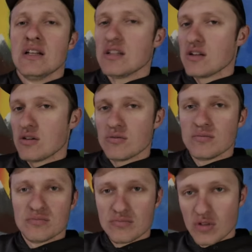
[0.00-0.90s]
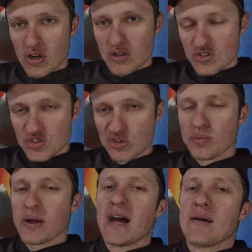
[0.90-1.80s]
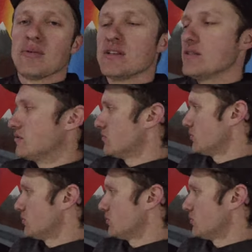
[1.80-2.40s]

you know, super happy